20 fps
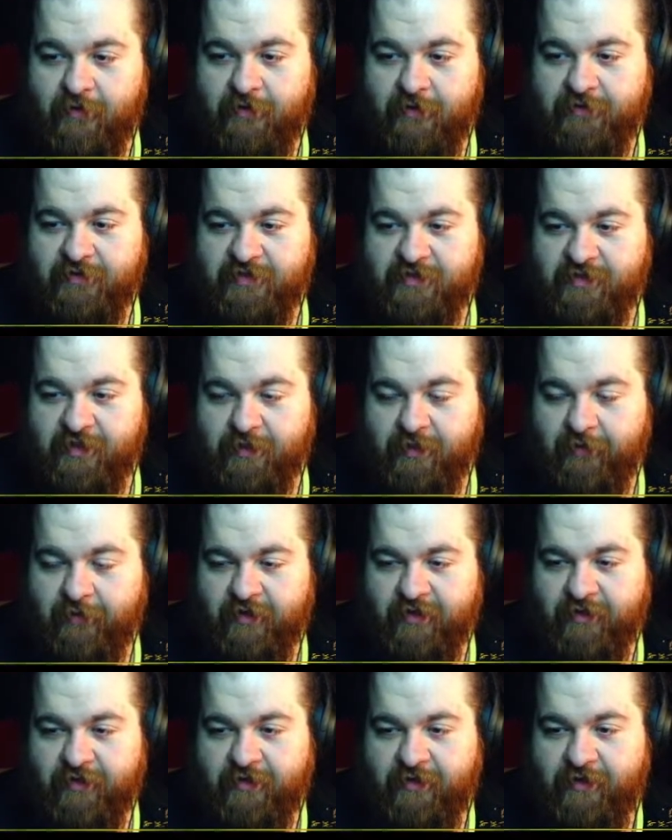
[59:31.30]
See, we're
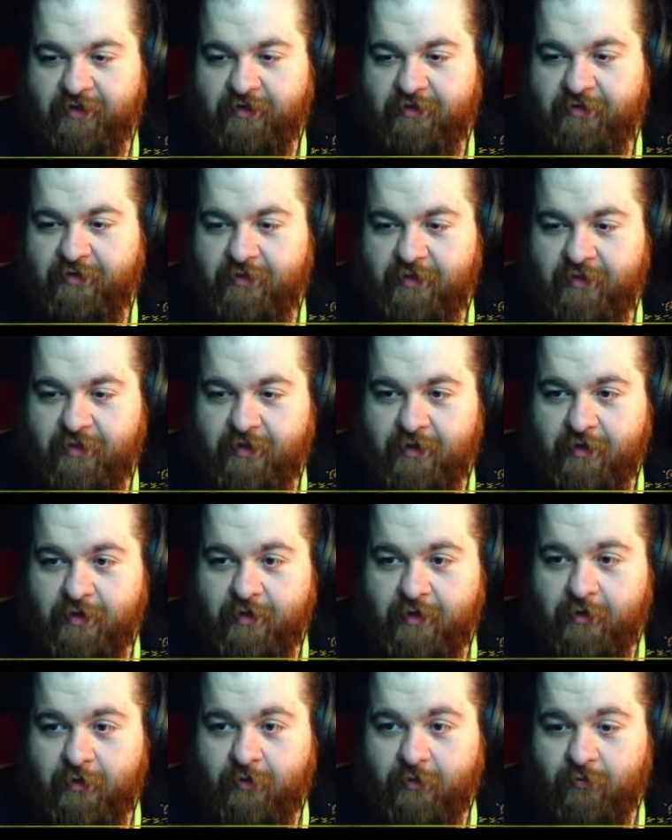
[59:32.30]
gonna
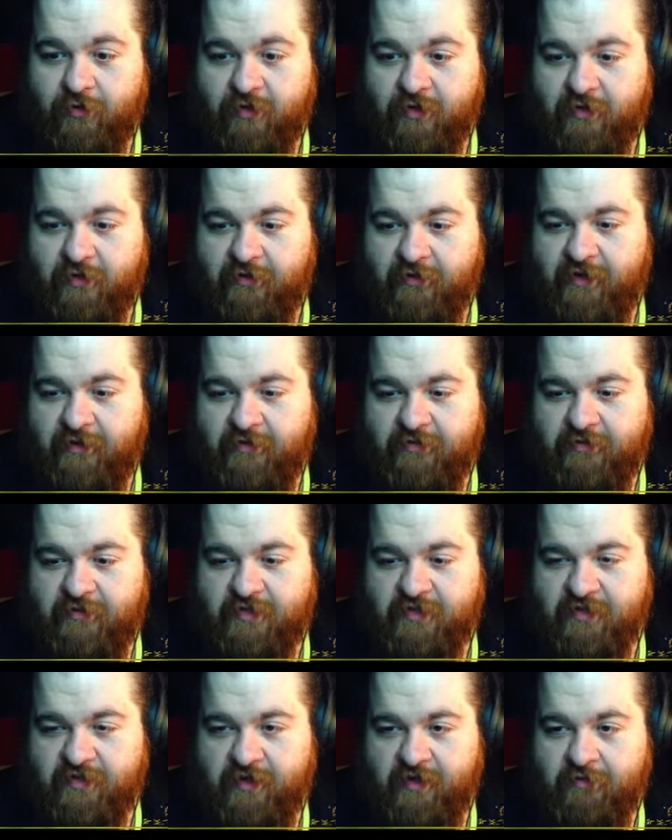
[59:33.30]
go ahead and do
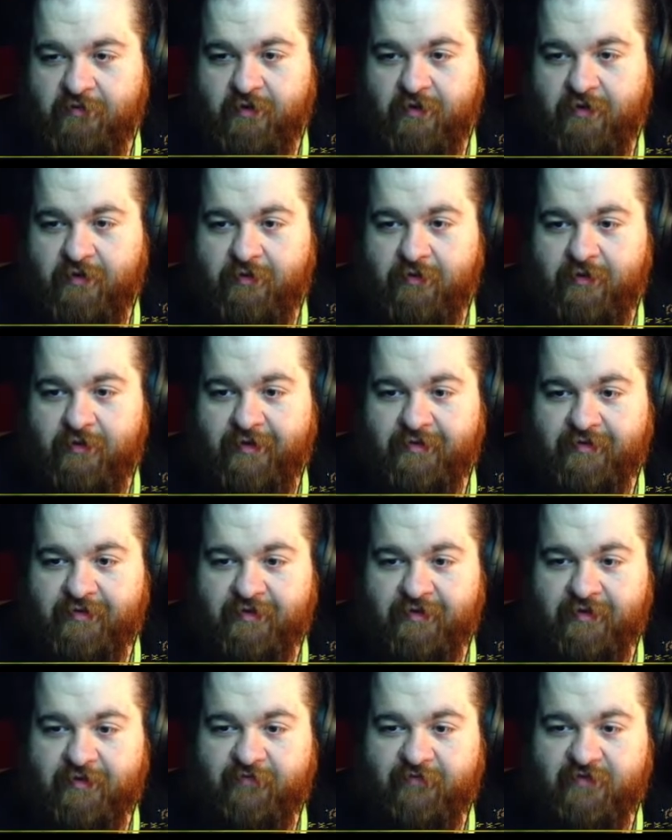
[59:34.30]
this, all right?
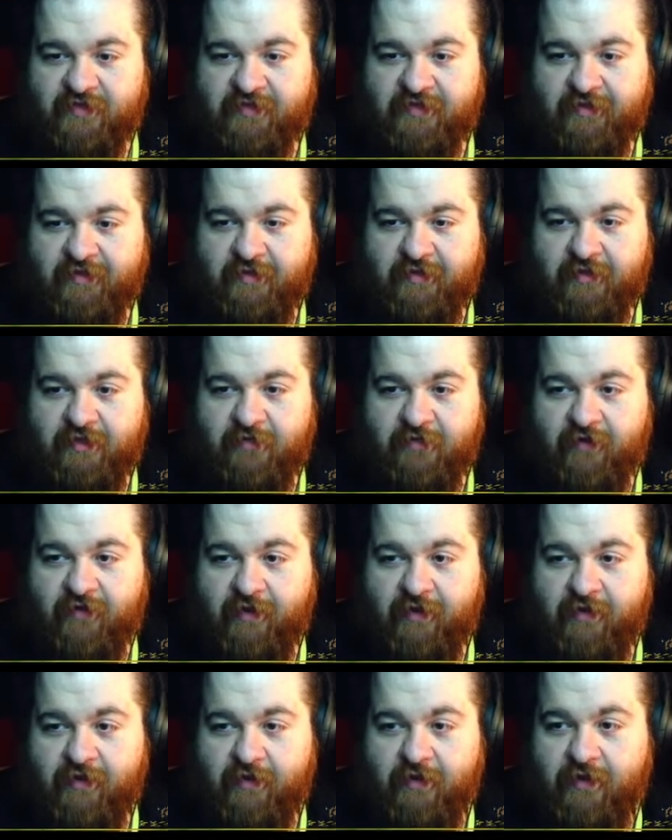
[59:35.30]
Give
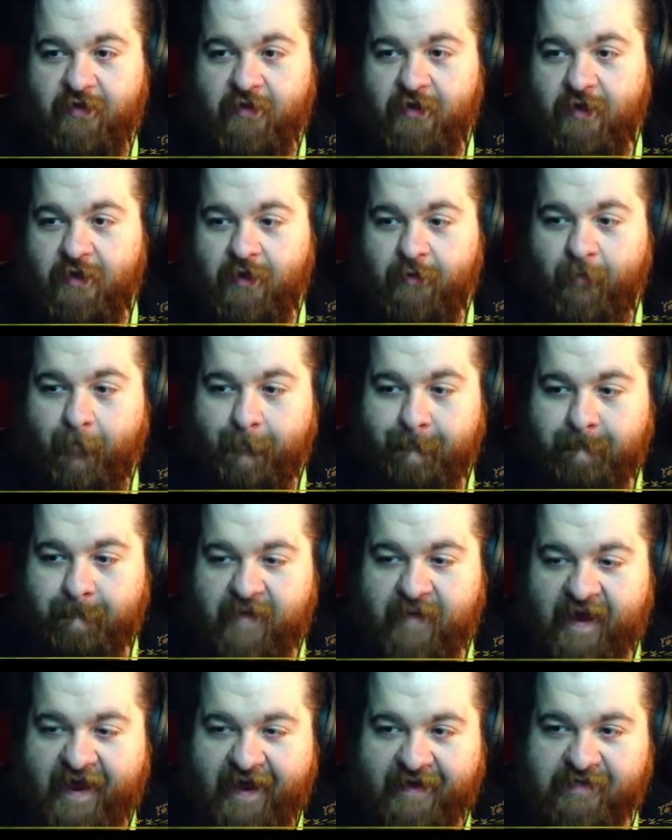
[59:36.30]
a
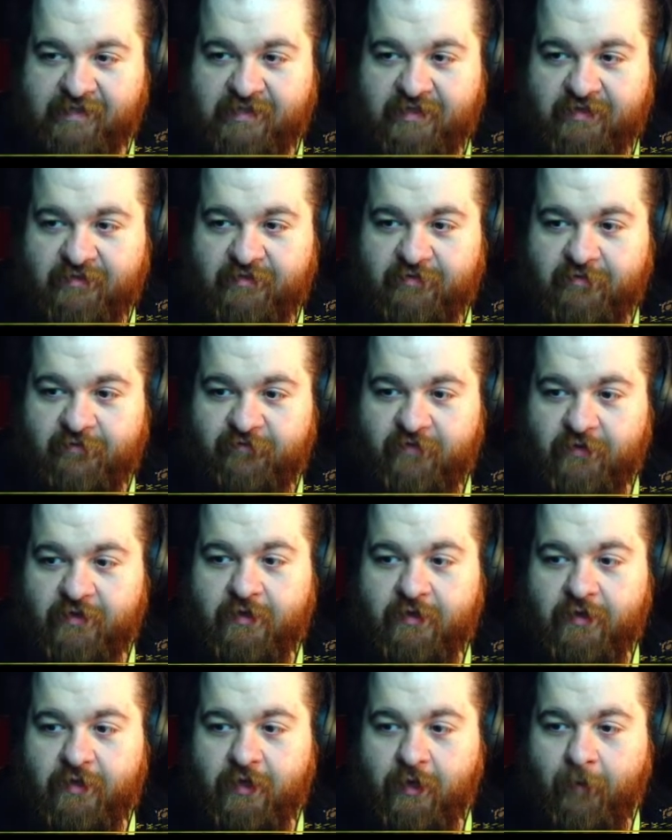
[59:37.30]
massive
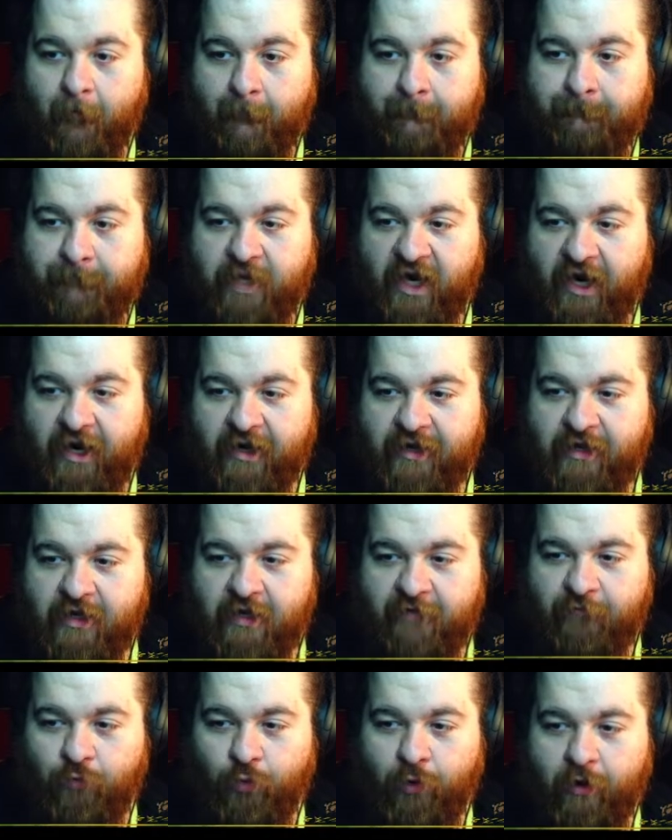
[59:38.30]
body
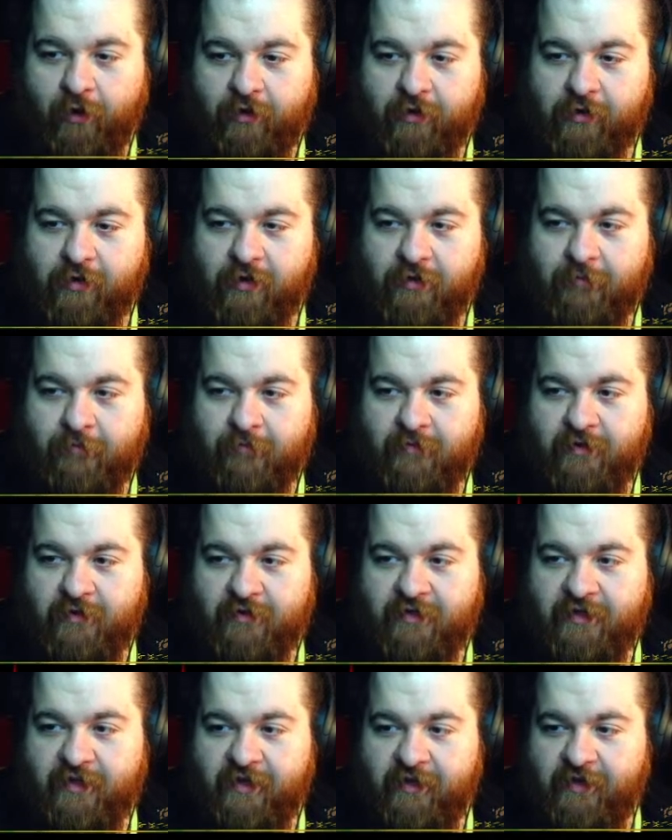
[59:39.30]
of water,
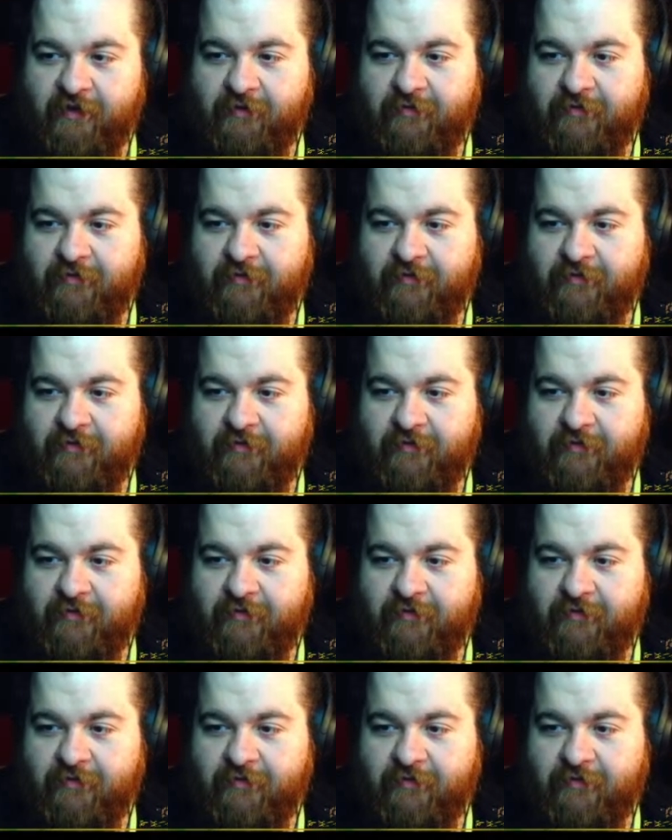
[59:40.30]
okay?